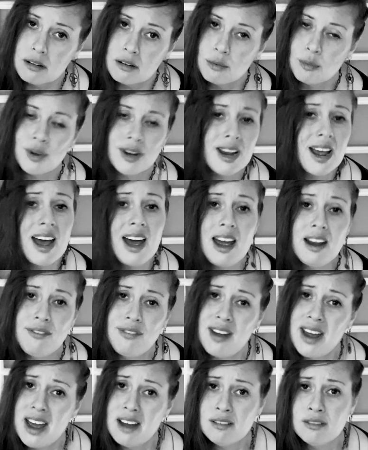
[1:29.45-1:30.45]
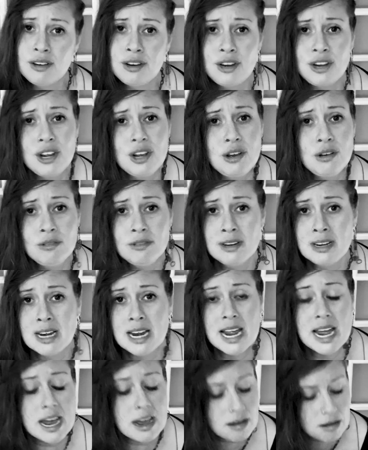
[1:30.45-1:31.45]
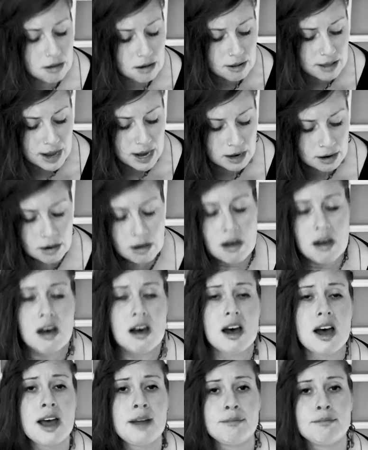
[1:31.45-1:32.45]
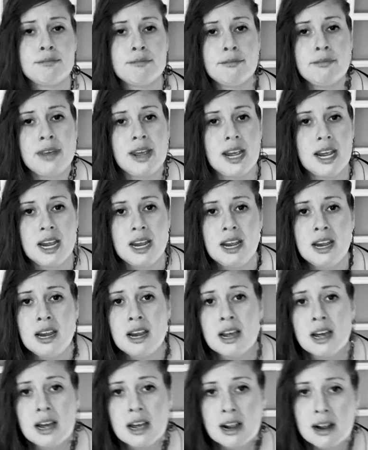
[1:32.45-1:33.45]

When I found you, now they haunt me